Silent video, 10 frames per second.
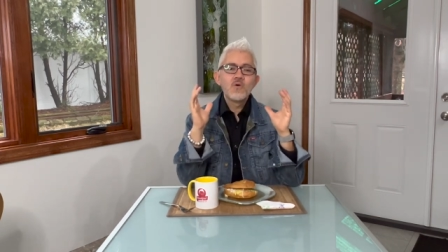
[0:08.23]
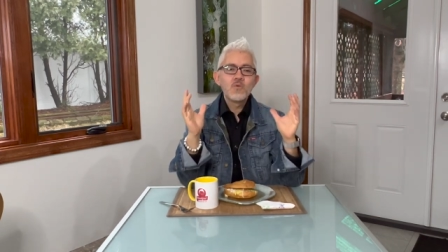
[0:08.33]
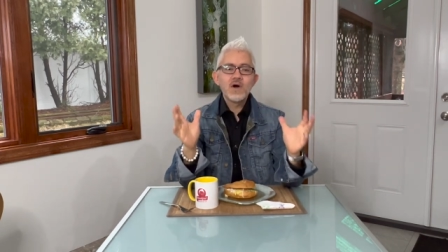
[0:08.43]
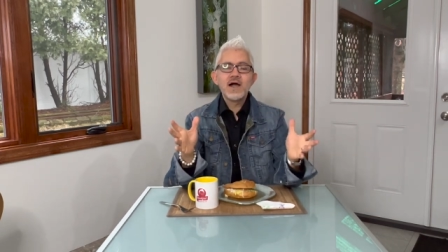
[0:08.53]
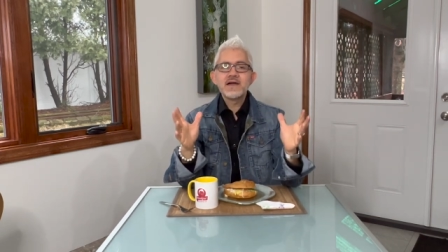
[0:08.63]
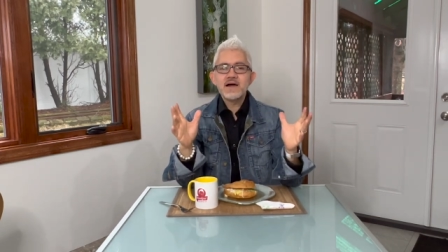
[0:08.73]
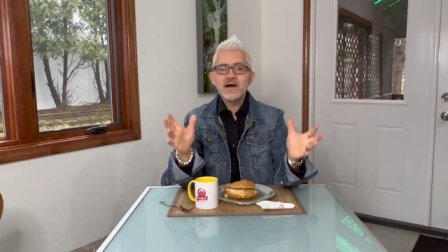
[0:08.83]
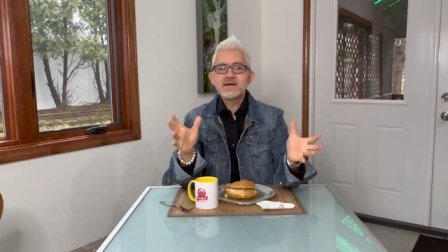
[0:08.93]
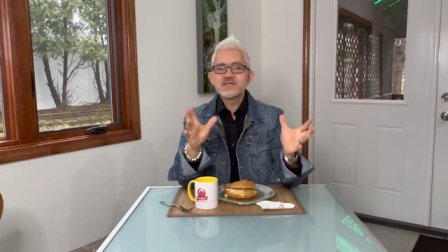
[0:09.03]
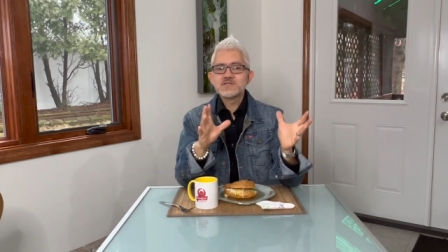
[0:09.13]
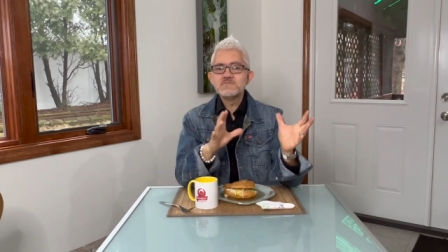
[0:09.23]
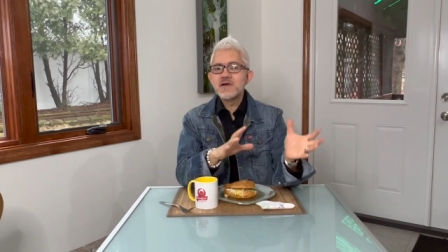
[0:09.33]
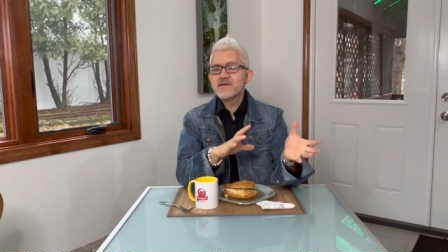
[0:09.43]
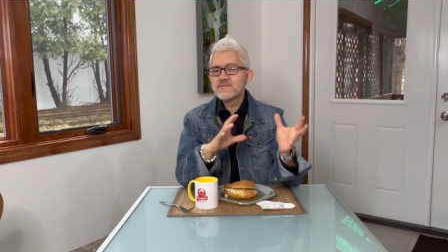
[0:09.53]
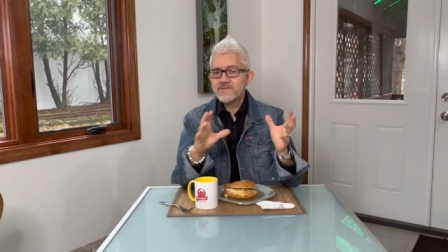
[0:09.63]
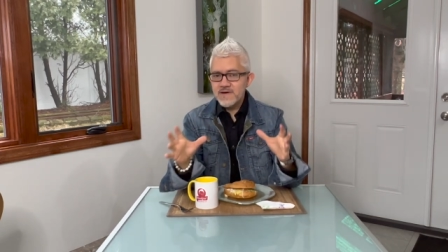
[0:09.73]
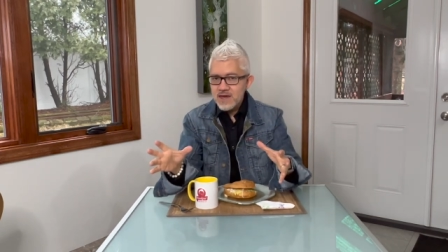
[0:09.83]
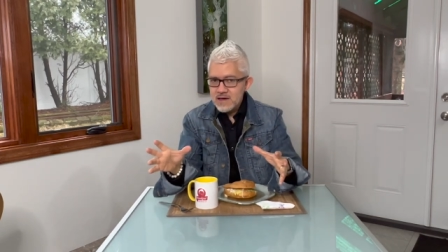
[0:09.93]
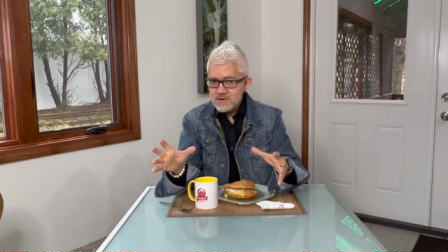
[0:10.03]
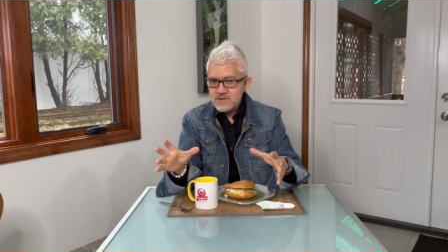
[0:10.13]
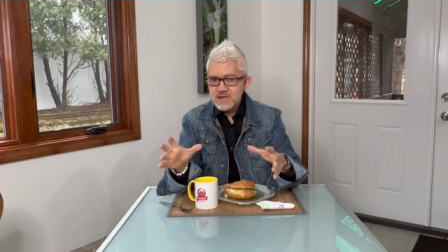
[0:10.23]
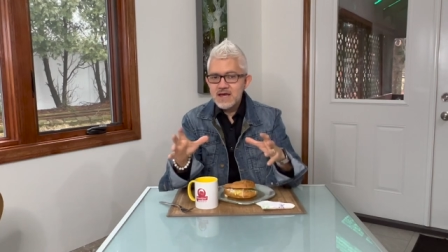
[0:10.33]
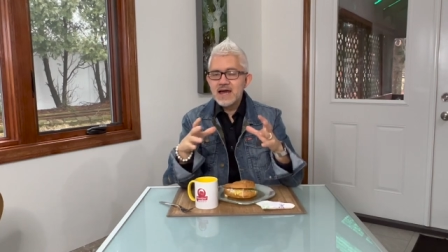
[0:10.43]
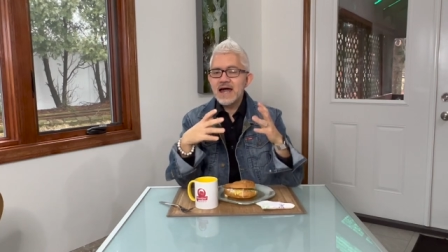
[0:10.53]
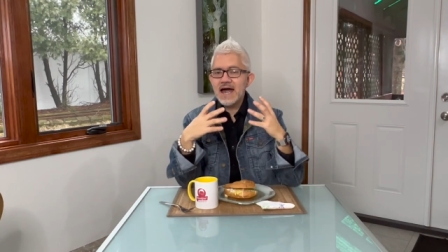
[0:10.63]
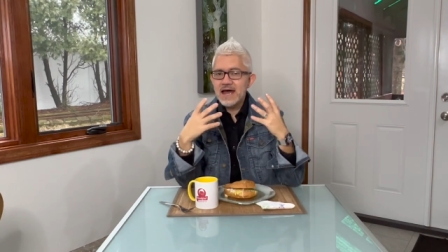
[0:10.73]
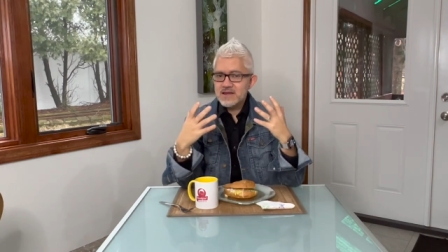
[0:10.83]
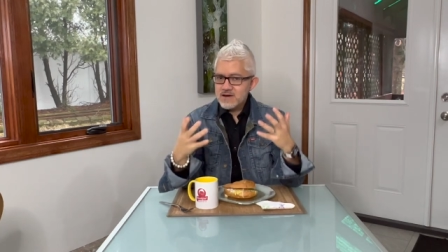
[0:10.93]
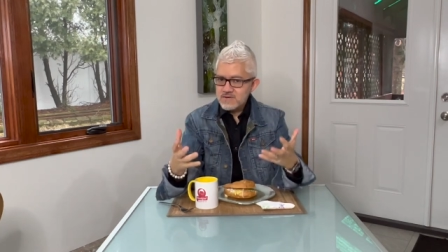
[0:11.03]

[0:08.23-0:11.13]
why artists may fail at